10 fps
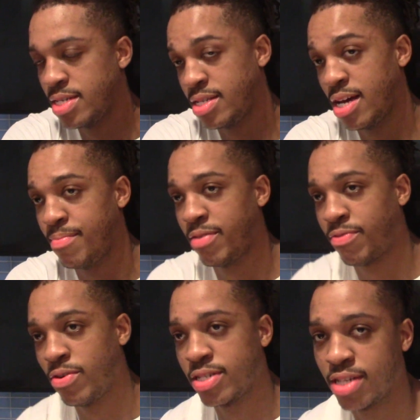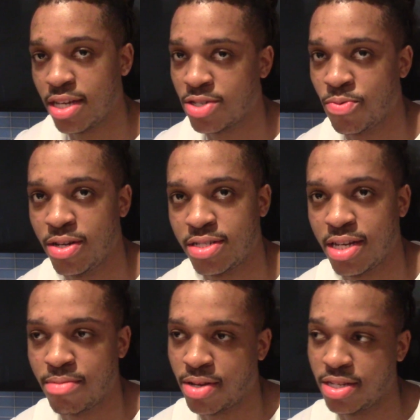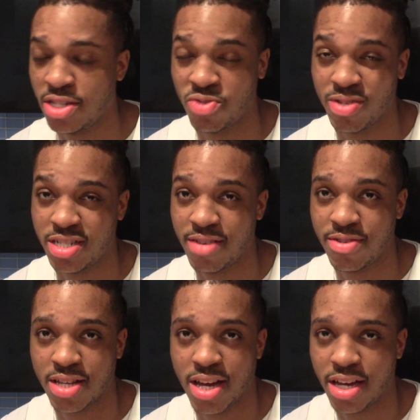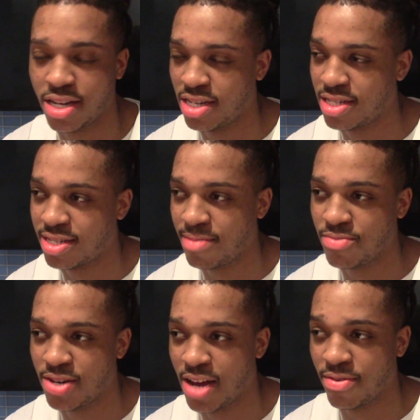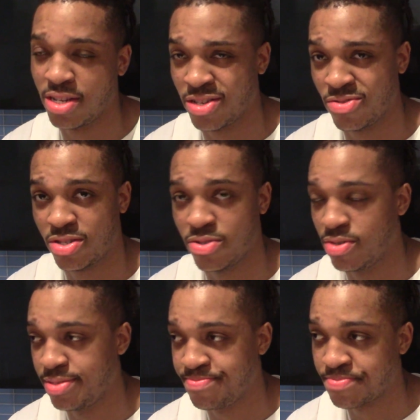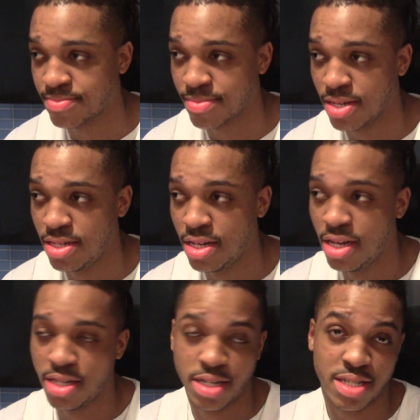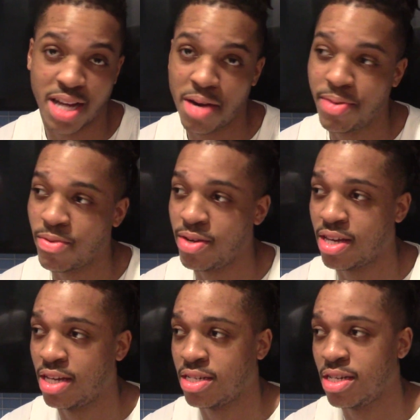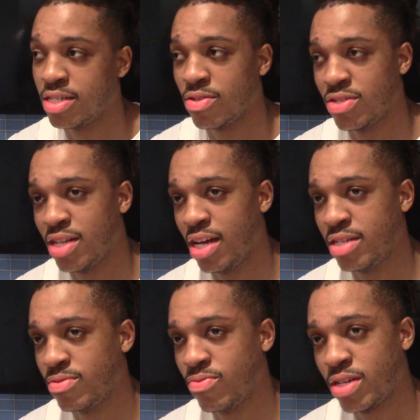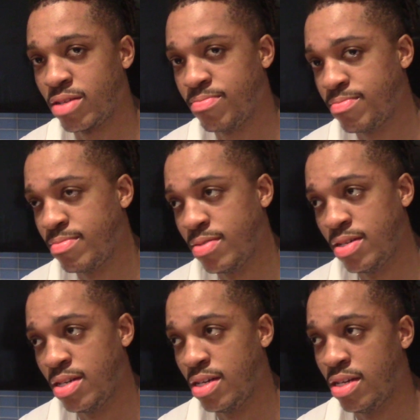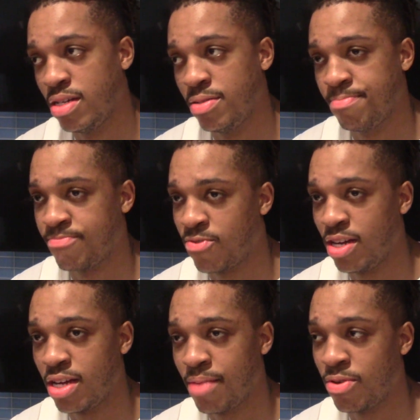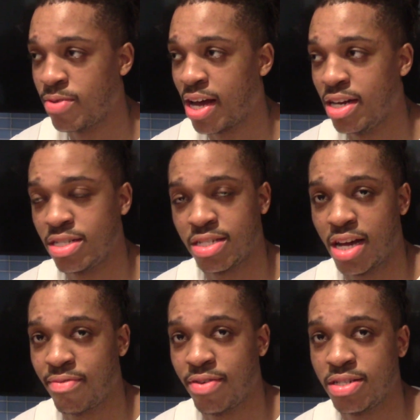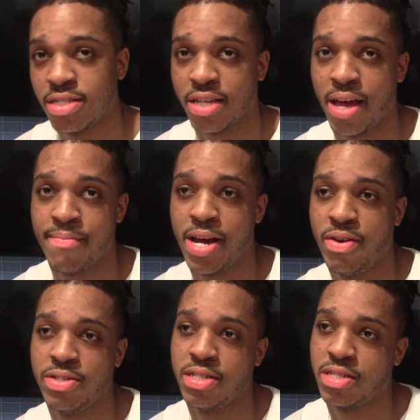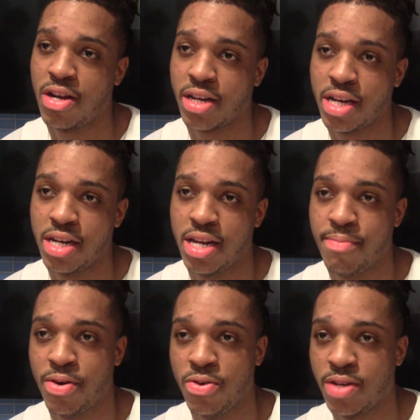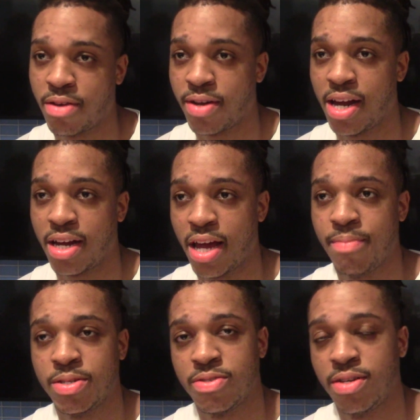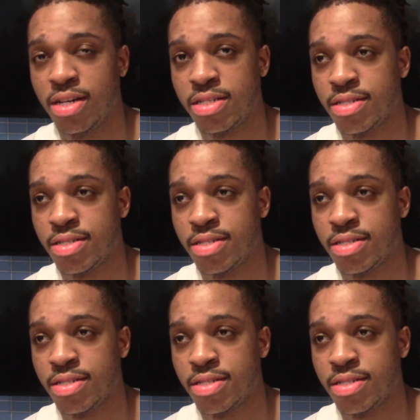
Yeah, Florida State is a weird team because they switch everything, and it's something you're not really used to. And they just got a big win yesterday, so it's not. We can really, we kind of just got to flush this game now and just start getting in that mode. Like we got a game in 2 days.